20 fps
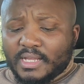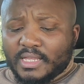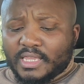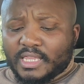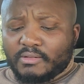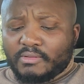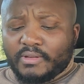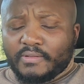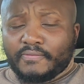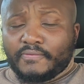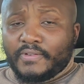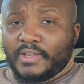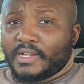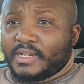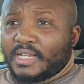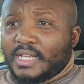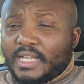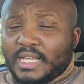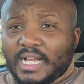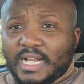they were
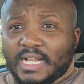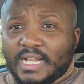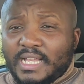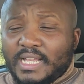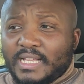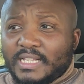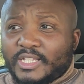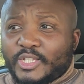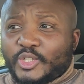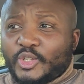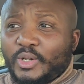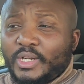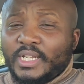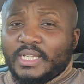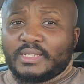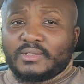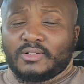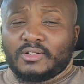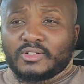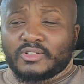very
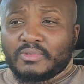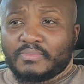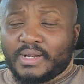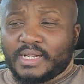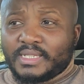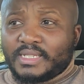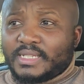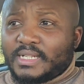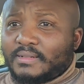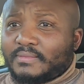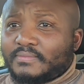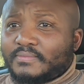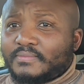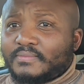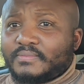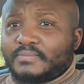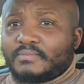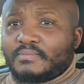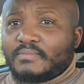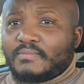solid. Also Munster,
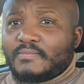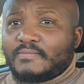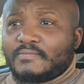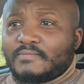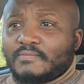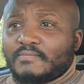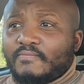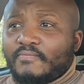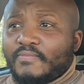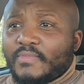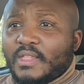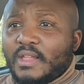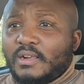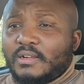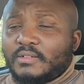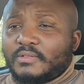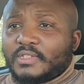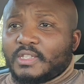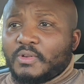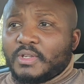
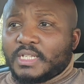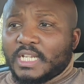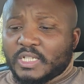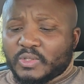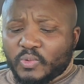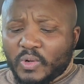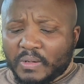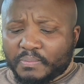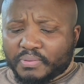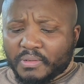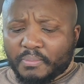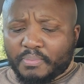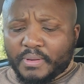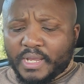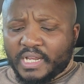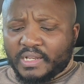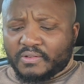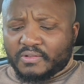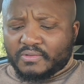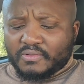they were just well
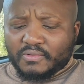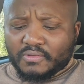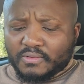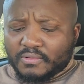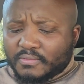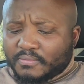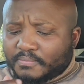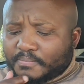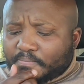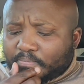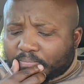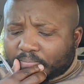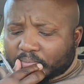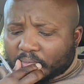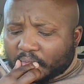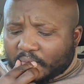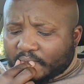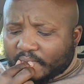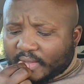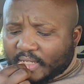prepared to
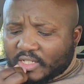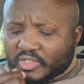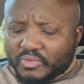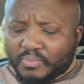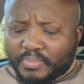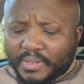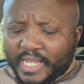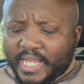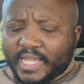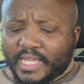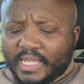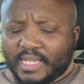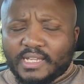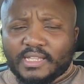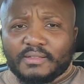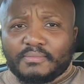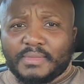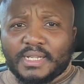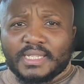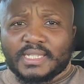play here.
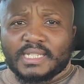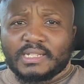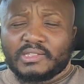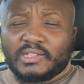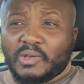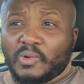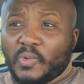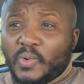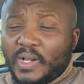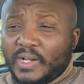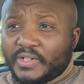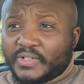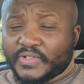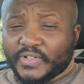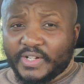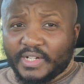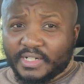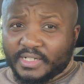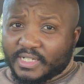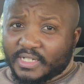Munster, they were well
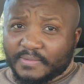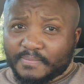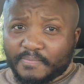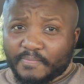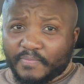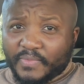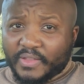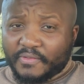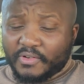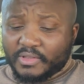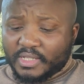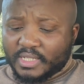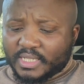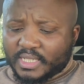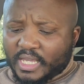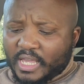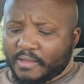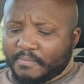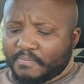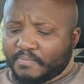drilled for this
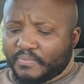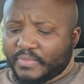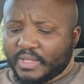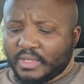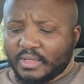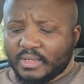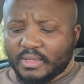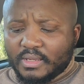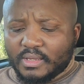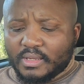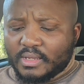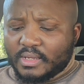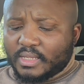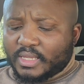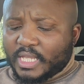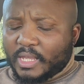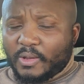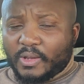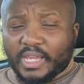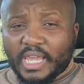game.
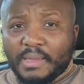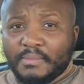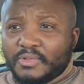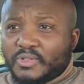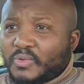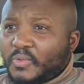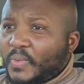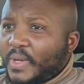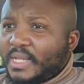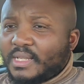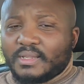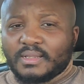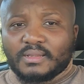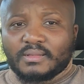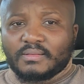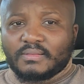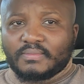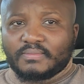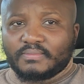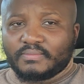They came to win.
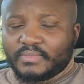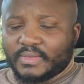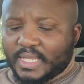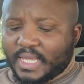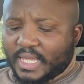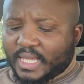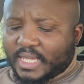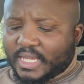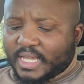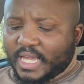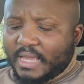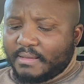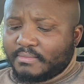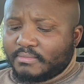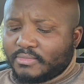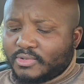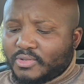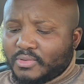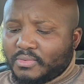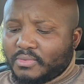They came
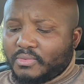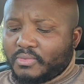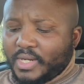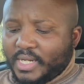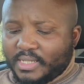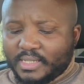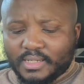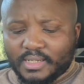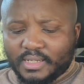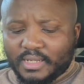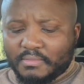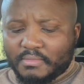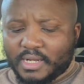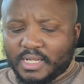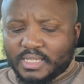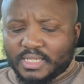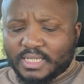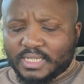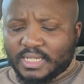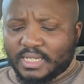to win here,
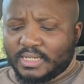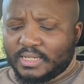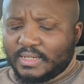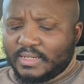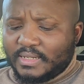Munster.